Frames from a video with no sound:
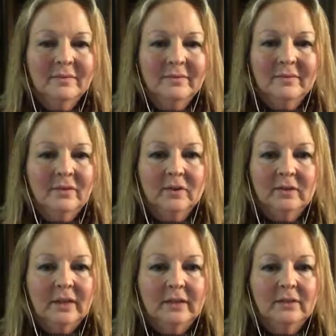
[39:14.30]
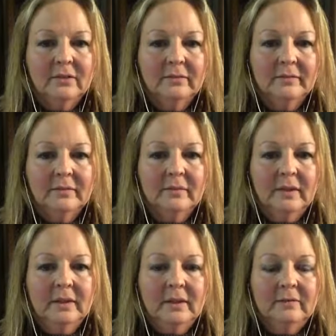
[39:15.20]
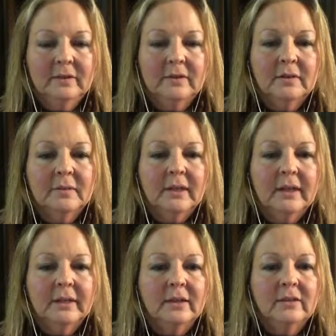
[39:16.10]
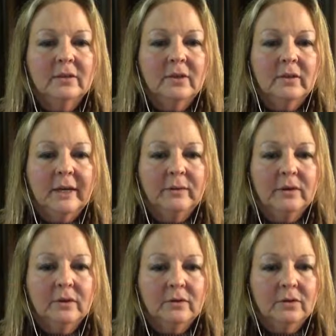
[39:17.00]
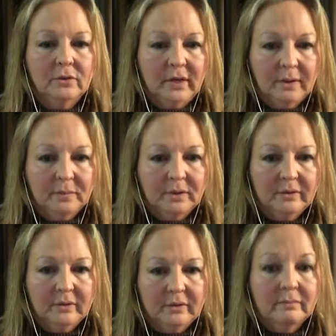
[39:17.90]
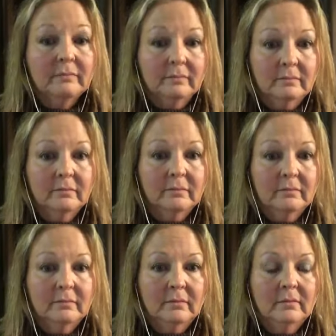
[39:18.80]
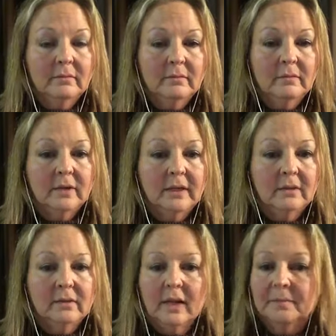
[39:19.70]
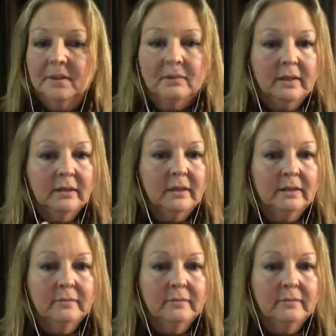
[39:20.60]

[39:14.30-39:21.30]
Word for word: No, thank you. If there's something I need to know, I will go to that person. Right? Stops it right there.